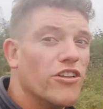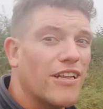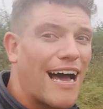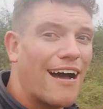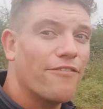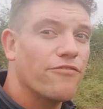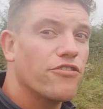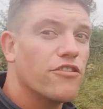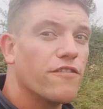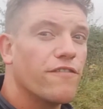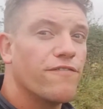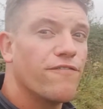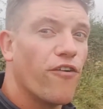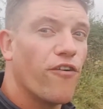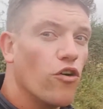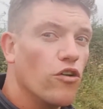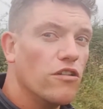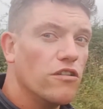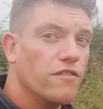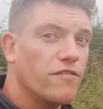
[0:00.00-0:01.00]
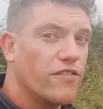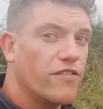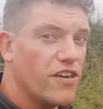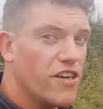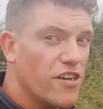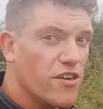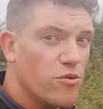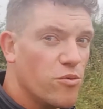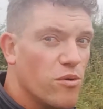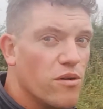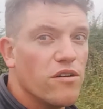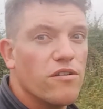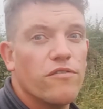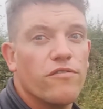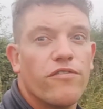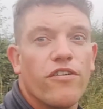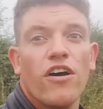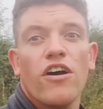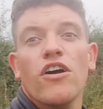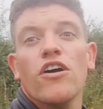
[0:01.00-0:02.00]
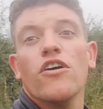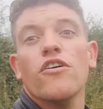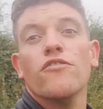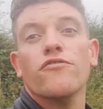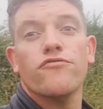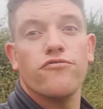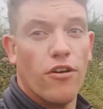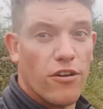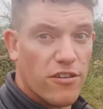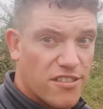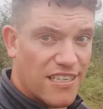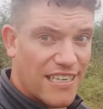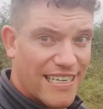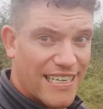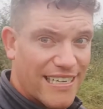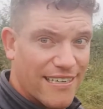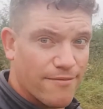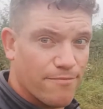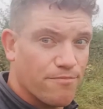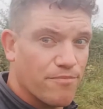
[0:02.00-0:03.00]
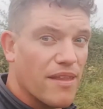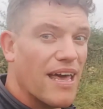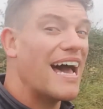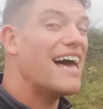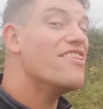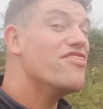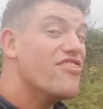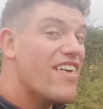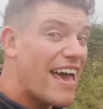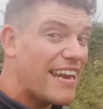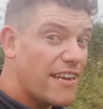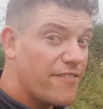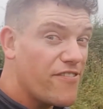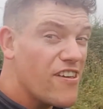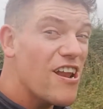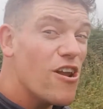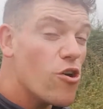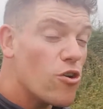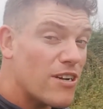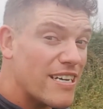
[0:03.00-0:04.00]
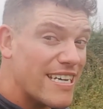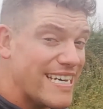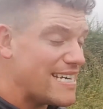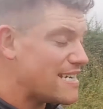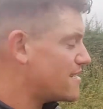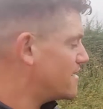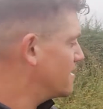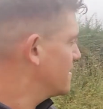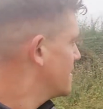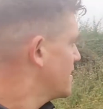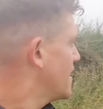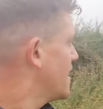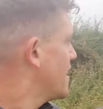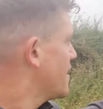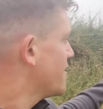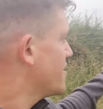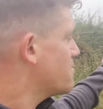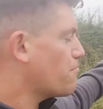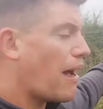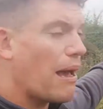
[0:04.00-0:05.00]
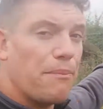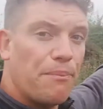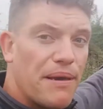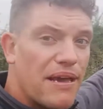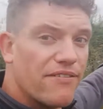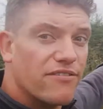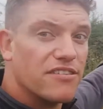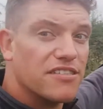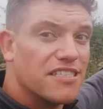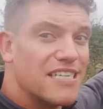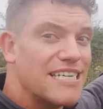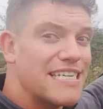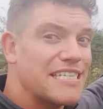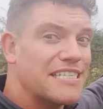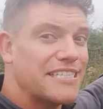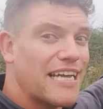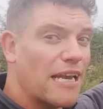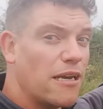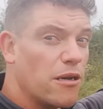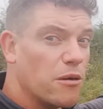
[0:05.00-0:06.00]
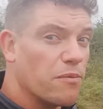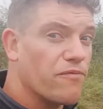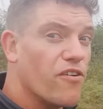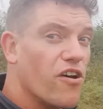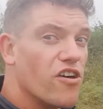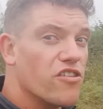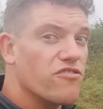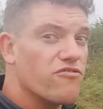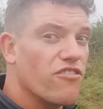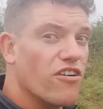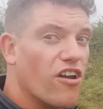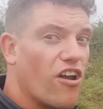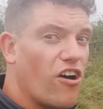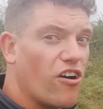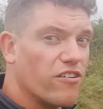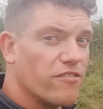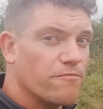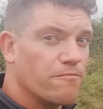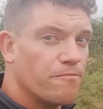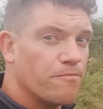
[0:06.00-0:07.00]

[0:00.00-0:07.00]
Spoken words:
have the full view of Frostley And then if you're lucky, you might be able to see stand-up further along.